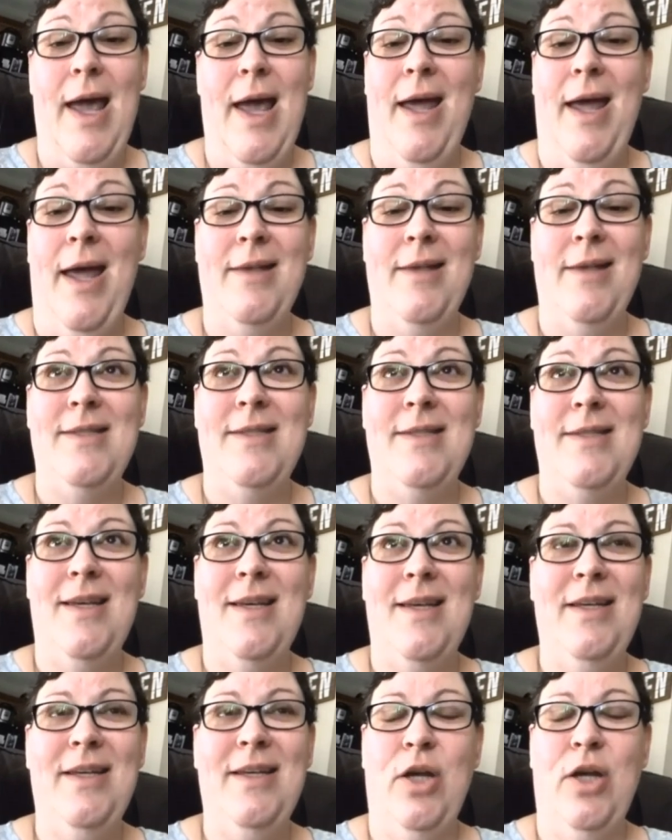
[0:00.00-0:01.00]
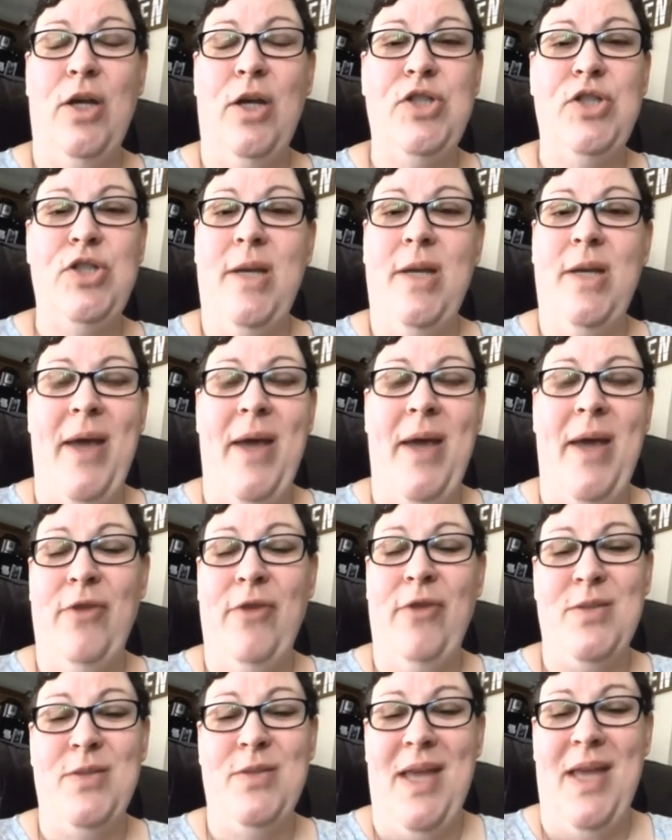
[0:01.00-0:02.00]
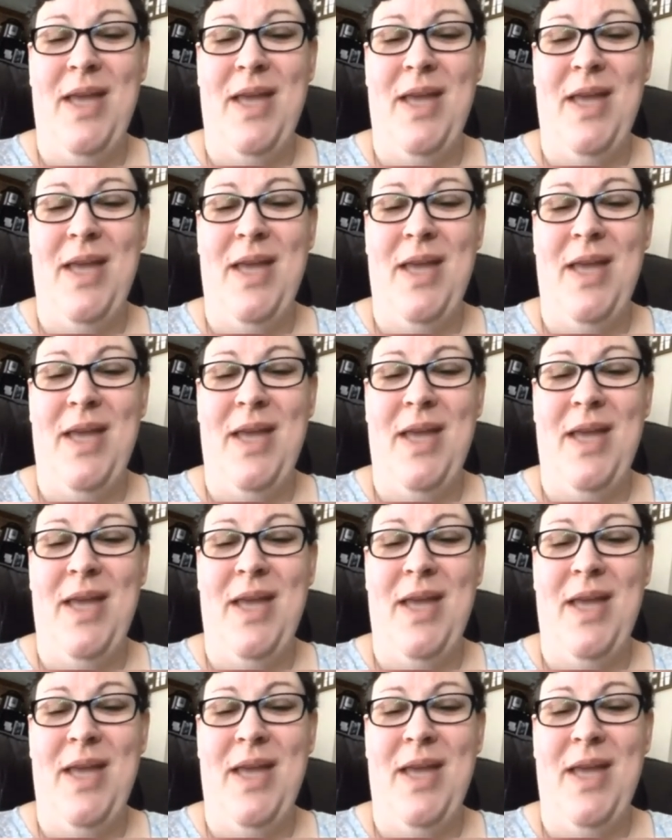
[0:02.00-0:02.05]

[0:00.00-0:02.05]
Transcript: Mary Dubray is Echo Lloyd's